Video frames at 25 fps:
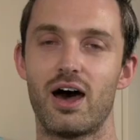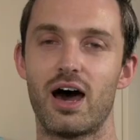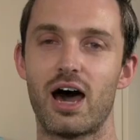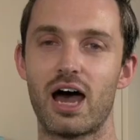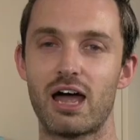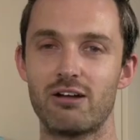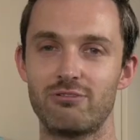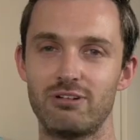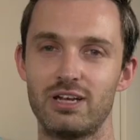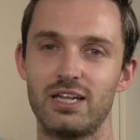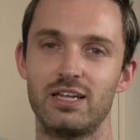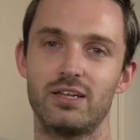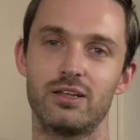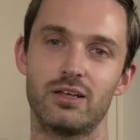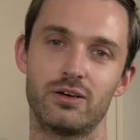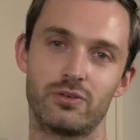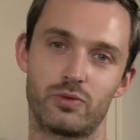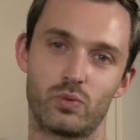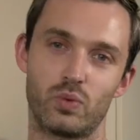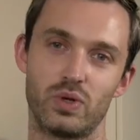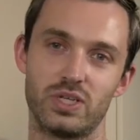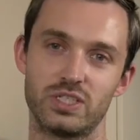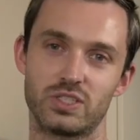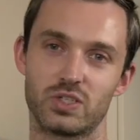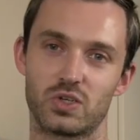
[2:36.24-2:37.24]
I really love
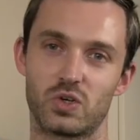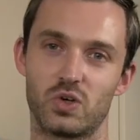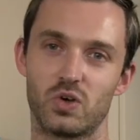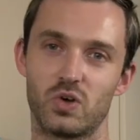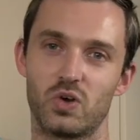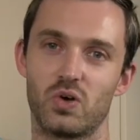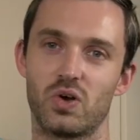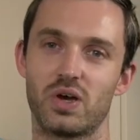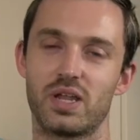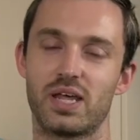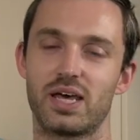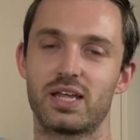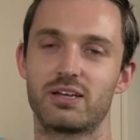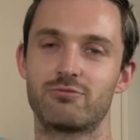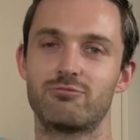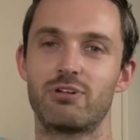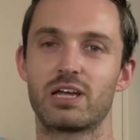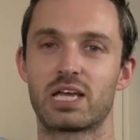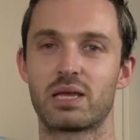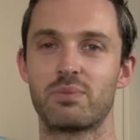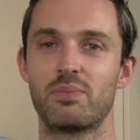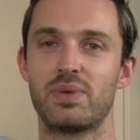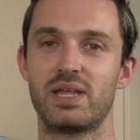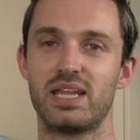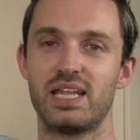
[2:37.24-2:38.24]
Windsor Court and I'd
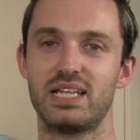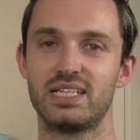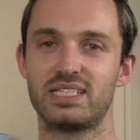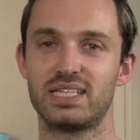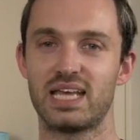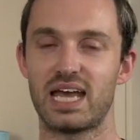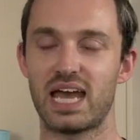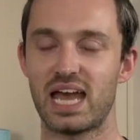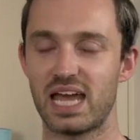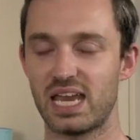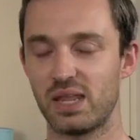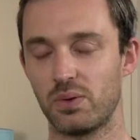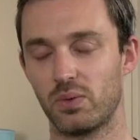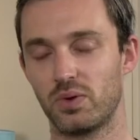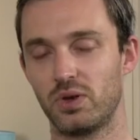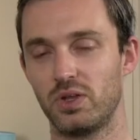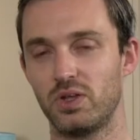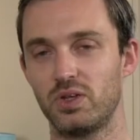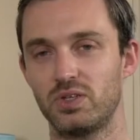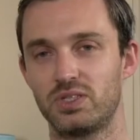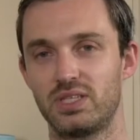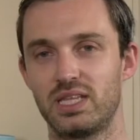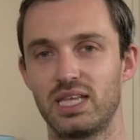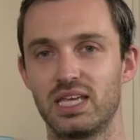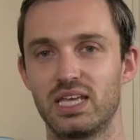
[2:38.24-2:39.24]
recommend it to anyone
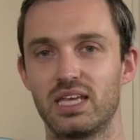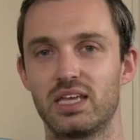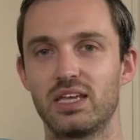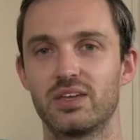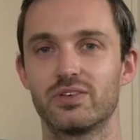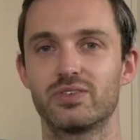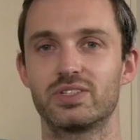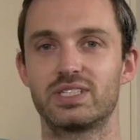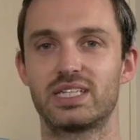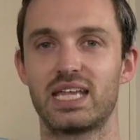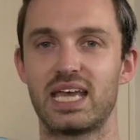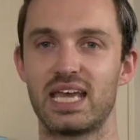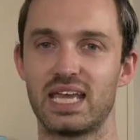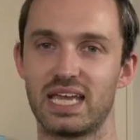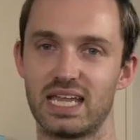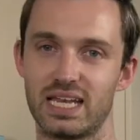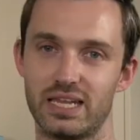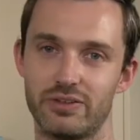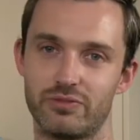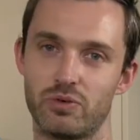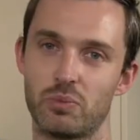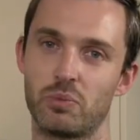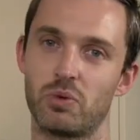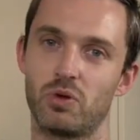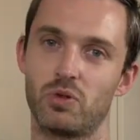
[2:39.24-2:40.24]
who's thinking of staying in
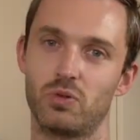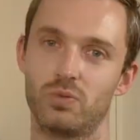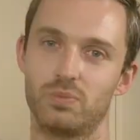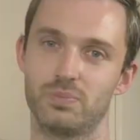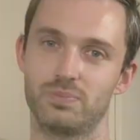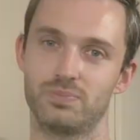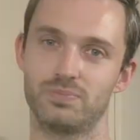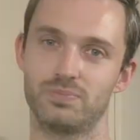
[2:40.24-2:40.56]
Liverpool.